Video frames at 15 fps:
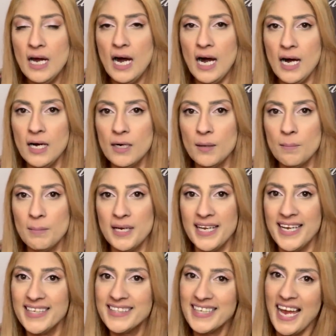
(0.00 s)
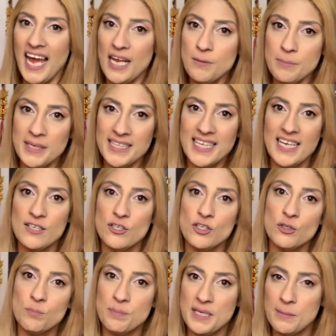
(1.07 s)
It can be that
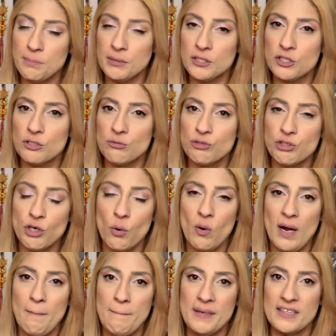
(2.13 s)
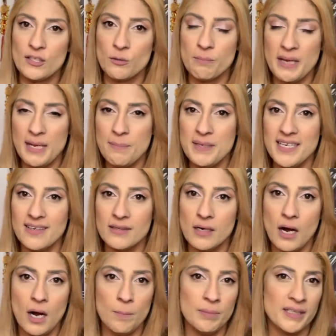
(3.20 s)
new people do show up, but there may be a
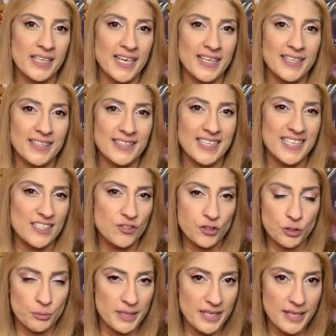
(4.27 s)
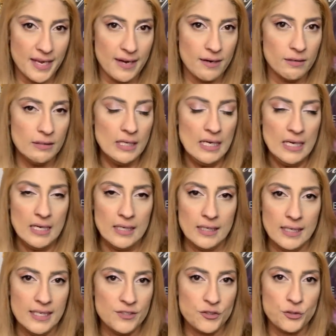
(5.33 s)
complicated history there, a
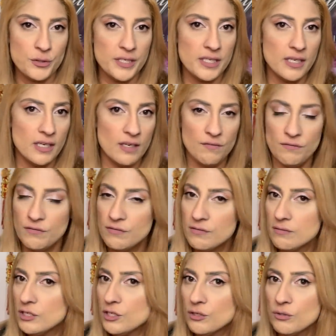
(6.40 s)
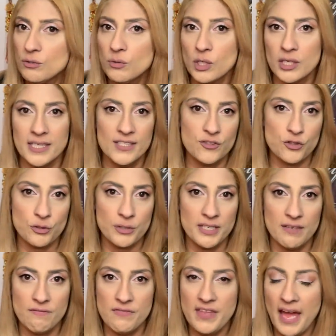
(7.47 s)
history of you or a history
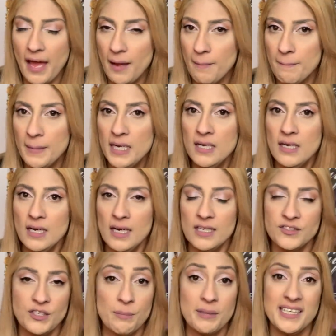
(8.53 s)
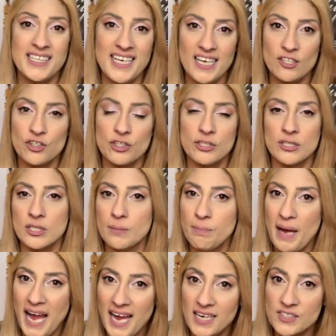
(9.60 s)
of them, some connection to the
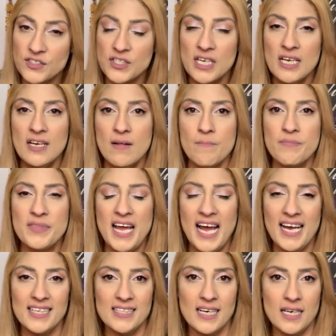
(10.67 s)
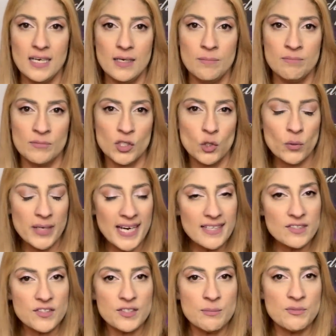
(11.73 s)
past that
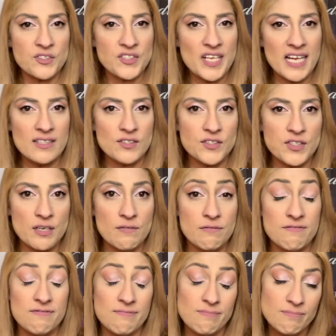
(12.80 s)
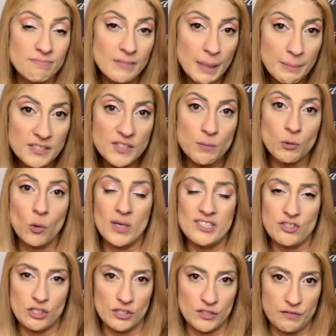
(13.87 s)
creates some sense of maybe some
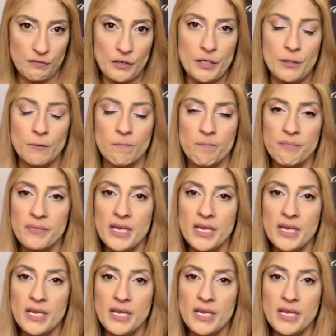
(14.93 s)
questions for you.